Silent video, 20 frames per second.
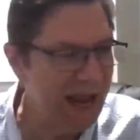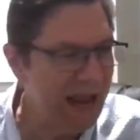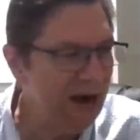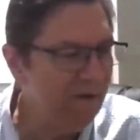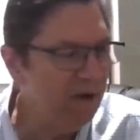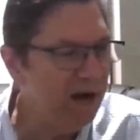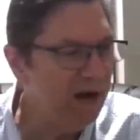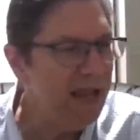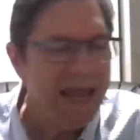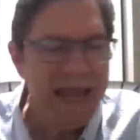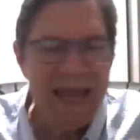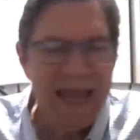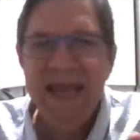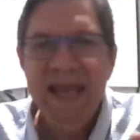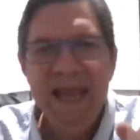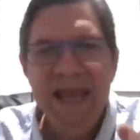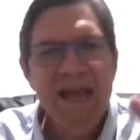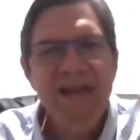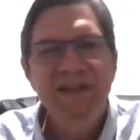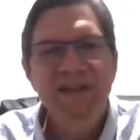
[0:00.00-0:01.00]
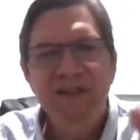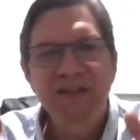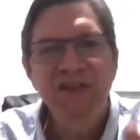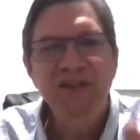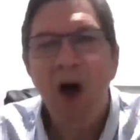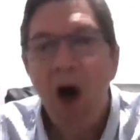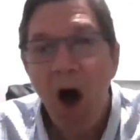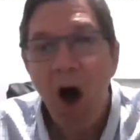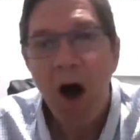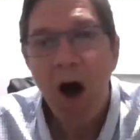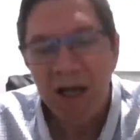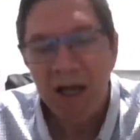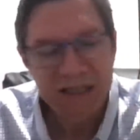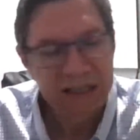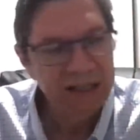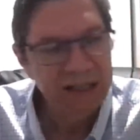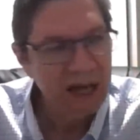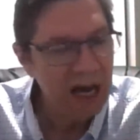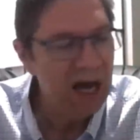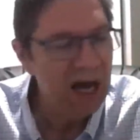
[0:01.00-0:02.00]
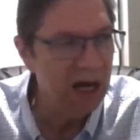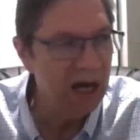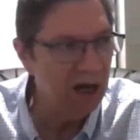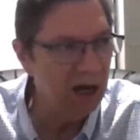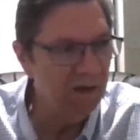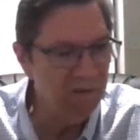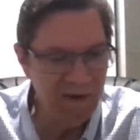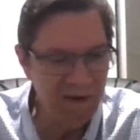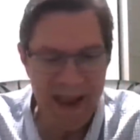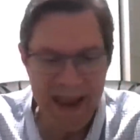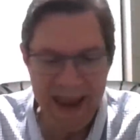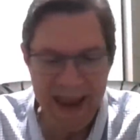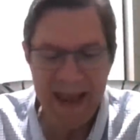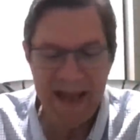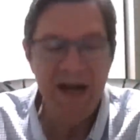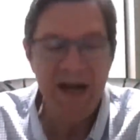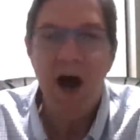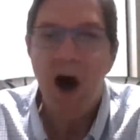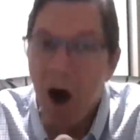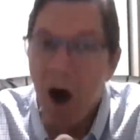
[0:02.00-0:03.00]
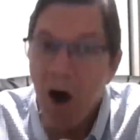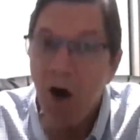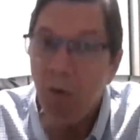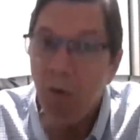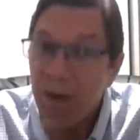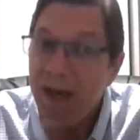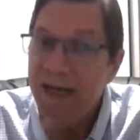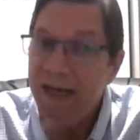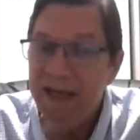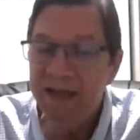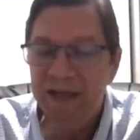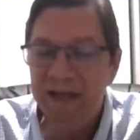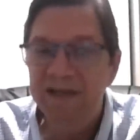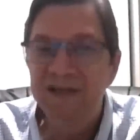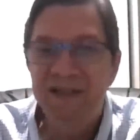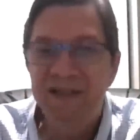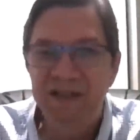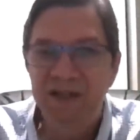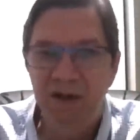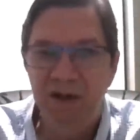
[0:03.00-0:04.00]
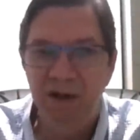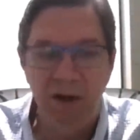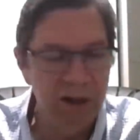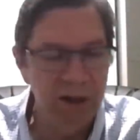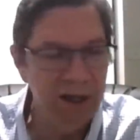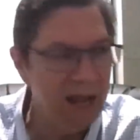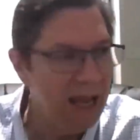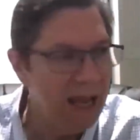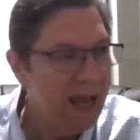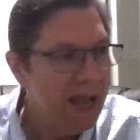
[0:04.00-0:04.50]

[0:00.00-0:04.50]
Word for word: every he has thought of and already considered